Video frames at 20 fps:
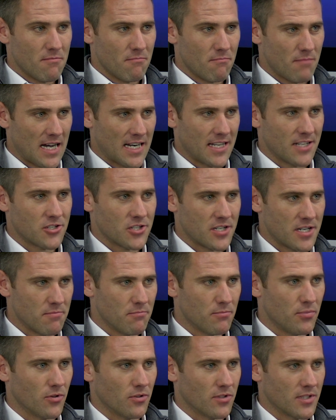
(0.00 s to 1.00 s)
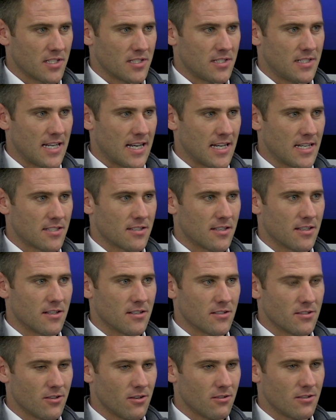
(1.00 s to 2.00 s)
manage and input this data
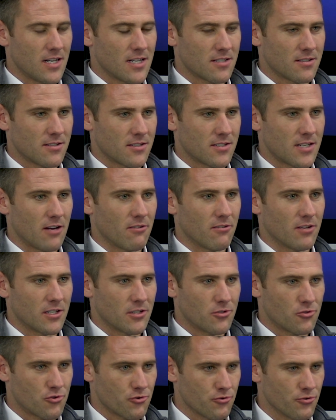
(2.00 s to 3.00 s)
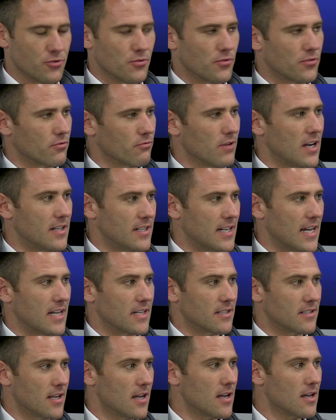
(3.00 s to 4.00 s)
that's not necessarily true threat
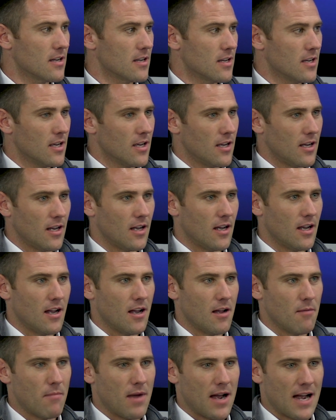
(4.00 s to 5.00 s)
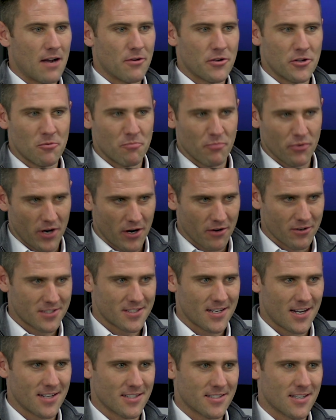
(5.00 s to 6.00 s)
data, how you
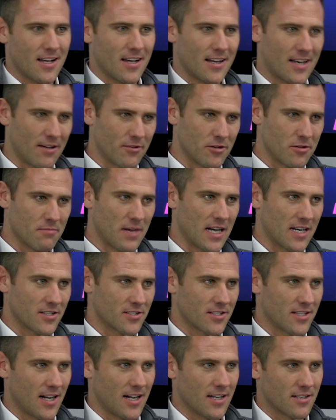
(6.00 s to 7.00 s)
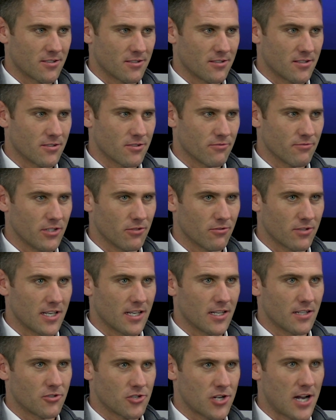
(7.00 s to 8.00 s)
prioritize that and how you manage that is a real
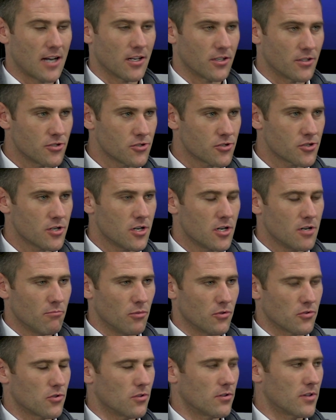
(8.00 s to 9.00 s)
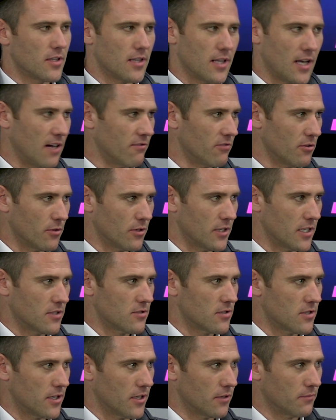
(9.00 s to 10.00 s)
key challenge, but something that everyone
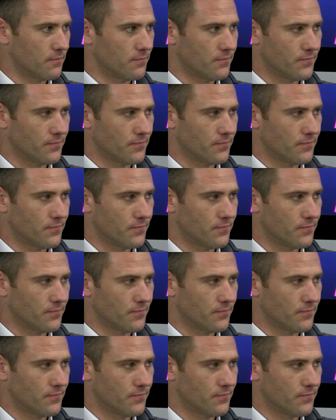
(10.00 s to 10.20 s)
needs to do.